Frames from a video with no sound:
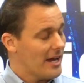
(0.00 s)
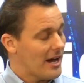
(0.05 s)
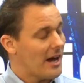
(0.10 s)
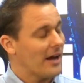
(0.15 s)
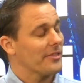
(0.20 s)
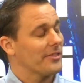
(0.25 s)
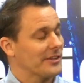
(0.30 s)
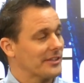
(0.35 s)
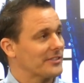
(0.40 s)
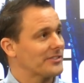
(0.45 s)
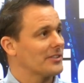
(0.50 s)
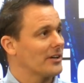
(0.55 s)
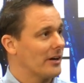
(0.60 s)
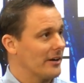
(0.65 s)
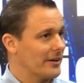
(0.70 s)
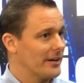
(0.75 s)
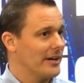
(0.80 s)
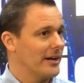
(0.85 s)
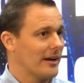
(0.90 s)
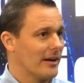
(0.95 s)
Yeah, I think so,
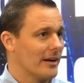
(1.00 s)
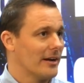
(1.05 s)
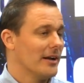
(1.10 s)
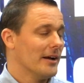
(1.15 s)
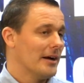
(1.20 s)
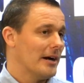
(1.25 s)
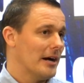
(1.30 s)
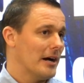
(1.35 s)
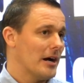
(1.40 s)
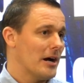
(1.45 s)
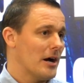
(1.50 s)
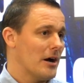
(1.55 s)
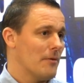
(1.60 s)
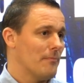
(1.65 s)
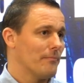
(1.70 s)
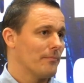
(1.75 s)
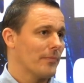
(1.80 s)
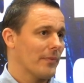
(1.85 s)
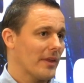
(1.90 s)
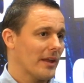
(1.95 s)
yeah.
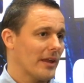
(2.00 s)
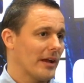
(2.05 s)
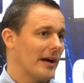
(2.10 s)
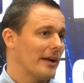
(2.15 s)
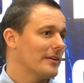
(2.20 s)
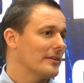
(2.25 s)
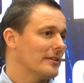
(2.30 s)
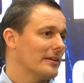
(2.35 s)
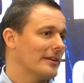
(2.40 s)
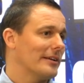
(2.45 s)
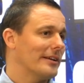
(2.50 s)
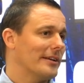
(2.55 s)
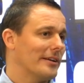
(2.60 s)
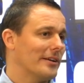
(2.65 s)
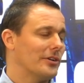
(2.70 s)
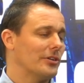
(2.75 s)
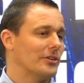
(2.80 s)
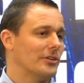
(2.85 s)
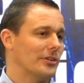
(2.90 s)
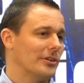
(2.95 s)
And
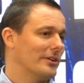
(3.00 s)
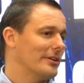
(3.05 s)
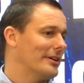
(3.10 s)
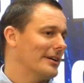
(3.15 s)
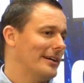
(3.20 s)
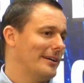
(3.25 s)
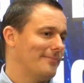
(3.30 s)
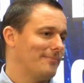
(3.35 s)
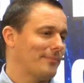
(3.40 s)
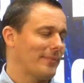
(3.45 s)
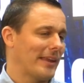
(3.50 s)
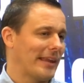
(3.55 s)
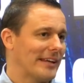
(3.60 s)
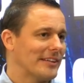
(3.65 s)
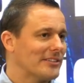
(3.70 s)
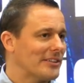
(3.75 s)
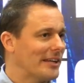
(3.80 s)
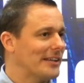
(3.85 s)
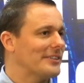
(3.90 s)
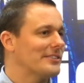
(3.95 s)

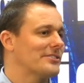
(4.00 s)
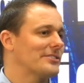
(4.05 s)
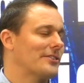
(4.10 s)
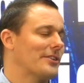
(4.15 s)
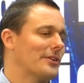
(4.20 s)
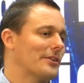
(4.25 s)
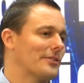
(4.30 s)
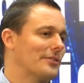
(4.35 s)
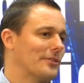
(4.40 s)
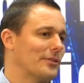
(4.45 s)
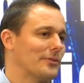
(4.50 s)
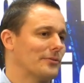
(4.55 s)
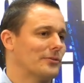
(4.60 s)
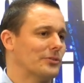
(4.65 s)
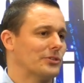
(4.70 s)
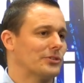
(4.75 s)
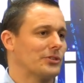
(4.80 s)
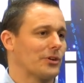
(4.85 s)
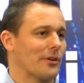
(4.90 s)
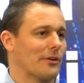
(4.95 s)
it's the
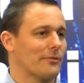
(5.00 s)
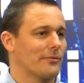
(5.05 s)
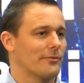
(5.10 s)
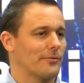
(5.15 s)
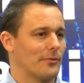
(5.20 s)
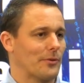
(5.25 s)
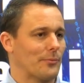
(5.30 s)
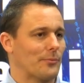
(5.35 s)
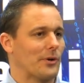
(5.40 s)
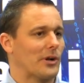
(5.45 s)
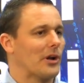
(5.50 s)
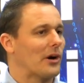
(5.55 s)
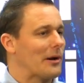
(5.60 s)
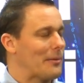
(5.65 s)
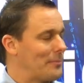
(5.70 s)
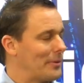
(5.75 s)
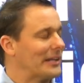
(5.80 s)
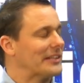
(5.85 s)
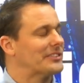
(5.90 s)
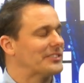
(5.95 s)
sort of the
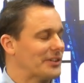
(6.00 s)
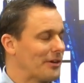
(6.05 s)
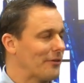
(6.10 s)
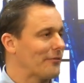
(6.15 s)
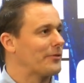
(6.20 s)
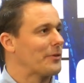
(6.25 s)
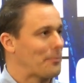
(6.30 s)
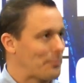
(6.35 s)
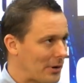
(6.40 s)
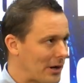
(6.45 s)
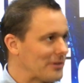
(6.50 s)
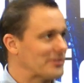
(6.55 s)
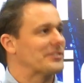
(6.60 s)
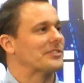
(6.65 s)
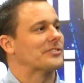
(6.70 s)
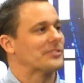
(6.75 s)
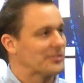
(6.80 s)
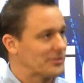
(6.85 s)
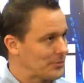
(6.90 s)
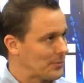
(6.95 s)
reliability of the
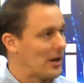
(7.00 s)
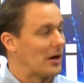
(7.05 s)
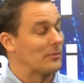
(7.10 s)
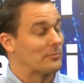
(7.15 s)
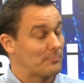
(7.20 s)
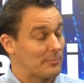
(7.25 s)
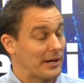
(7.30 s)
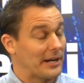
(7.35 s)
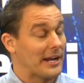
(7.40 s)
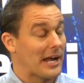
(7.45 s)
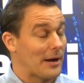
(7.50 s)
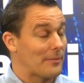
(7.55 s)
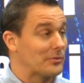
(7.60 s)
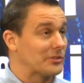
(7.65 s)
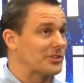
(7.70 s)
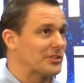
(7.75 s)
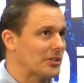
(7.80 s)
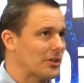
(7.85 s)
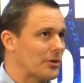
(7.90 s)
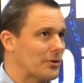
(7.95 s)
process as well, being
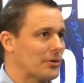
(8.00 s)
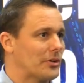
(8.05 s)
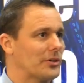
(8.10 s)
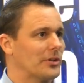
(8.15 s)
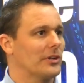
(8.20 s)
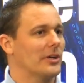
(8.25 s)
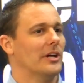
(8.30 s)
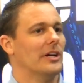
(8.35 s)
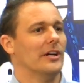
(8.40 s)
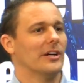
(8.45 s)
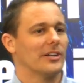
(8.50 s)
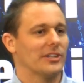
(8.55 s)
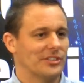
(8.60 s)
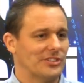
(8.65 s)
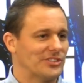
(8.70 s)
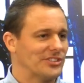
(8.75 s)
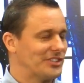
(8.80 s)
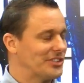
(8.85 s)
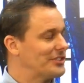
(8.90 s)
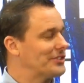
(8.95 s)
able to
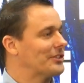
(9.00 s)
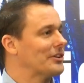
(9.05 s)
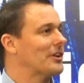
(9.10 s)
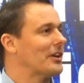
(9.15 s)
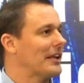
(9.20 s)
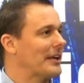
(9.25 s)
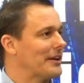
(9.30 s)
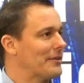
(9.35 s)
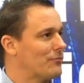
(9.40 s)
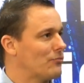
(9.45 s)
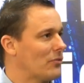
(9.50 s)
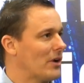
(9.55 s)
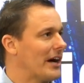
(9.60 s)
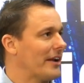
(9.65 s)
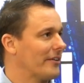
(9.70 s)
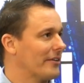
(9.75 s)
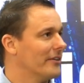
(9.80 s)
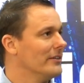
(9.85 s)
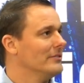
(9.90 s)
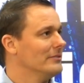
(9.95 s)
consistently
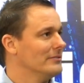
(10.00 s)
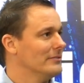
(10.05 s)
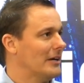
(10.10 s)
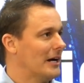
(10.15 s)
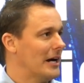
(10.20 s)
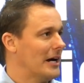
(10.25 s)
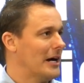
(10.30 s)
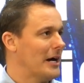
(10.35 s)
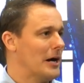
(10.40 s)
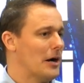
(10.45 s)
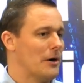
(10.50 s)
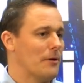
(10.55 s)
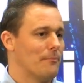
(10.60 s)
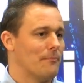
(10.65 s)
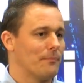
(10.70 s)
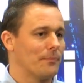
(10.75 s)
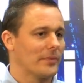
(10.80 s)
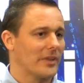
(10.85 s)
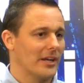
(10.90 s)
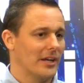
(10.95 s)
run,
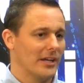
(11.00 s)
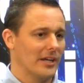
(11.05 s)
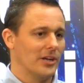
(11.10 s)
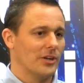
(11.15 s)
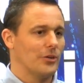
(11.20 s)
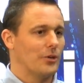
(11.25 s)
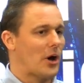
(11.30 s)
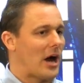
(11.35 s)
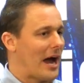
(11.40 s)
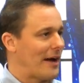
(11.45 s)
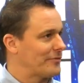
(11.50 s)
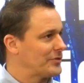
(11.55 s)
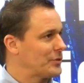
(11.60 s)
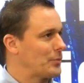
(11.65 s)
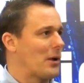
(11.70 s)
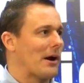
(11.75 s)
not have to